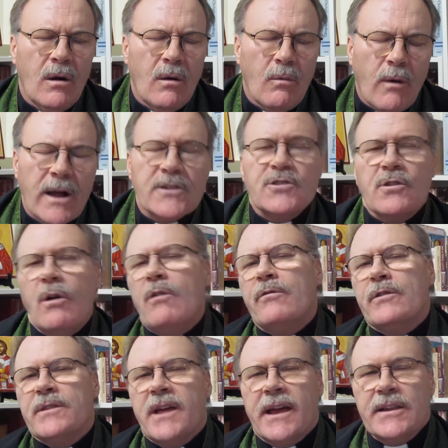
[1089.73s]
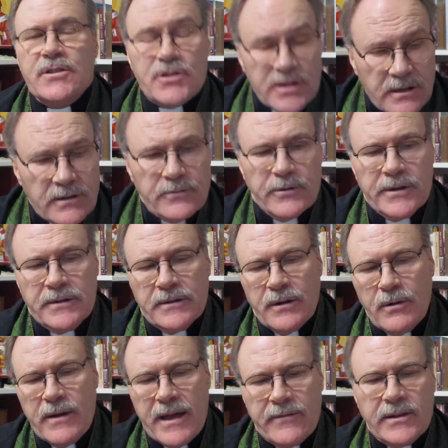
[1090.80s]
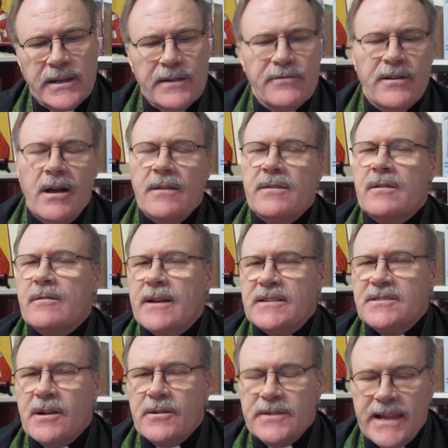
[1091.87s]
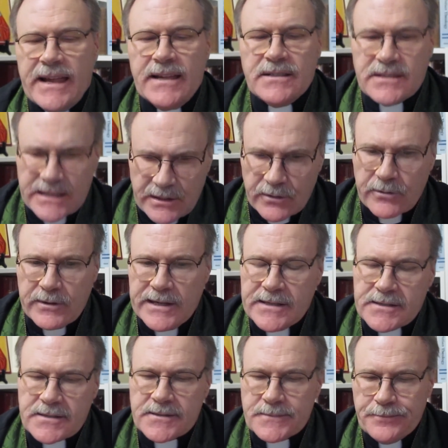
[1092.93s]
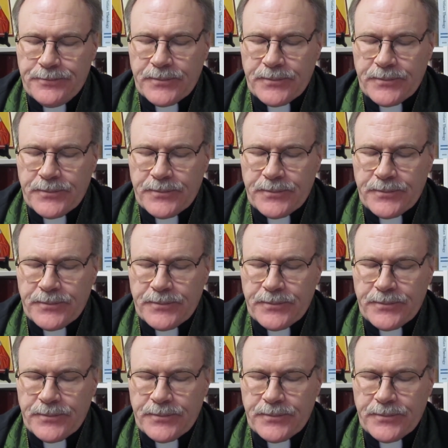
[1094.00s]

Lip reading: Watch over thy children, O Heavenly Father, as our days increase.